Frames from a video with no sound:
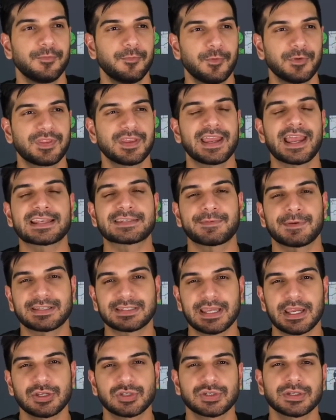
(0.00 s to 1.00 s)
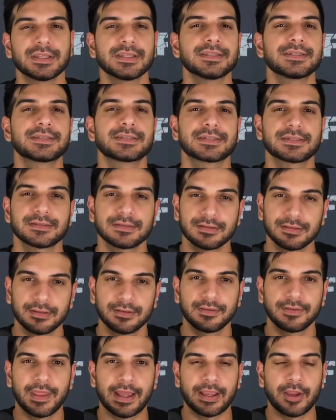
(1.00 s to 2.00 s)
with the expectations
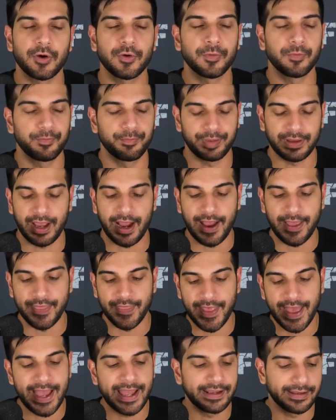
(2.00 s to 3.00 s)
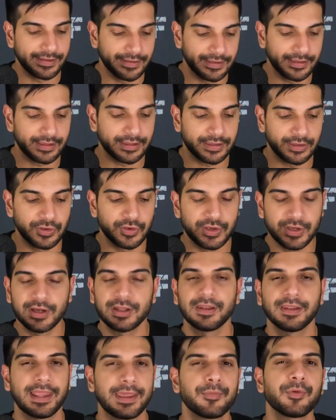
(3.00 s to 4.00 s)
that go behind that, you
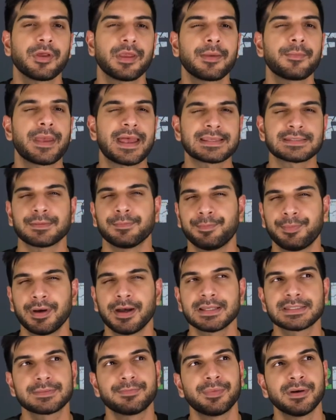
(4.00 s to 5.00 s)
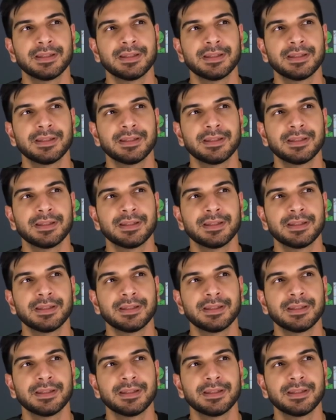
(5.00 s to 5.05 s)
could label him as a bust.